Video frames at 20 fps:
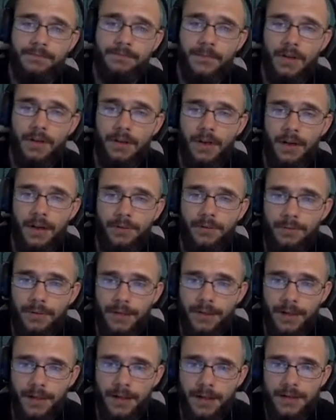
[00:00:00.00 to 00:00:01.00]

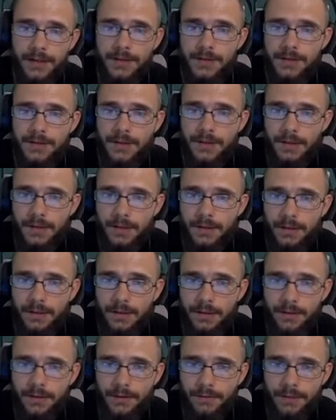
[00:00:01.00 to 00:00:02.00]
Everyone has
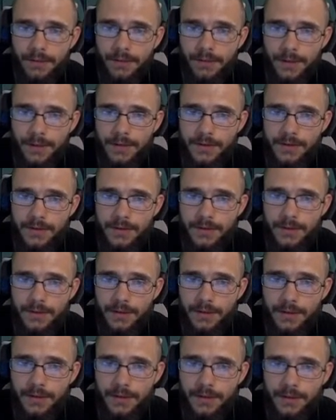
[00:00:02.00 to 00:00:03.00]
3 grenades to
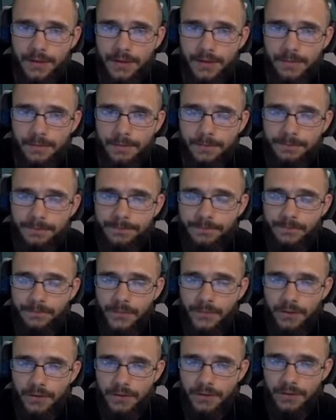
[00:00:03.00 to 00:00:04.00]
select,
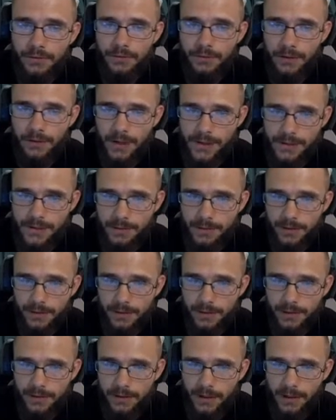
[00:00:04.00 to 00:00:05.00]
2 class
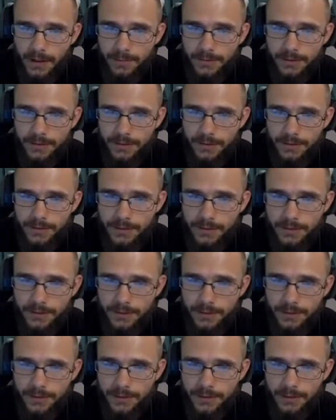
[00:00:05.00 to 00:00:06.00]
ability options,
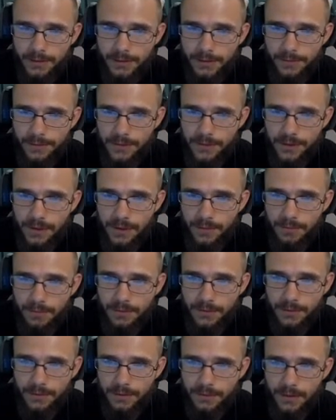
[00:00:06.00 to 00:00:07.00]
3 different jump
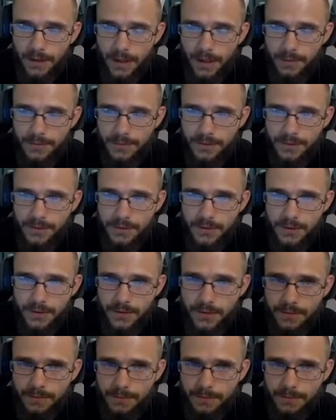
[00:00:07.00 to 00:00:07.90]
options,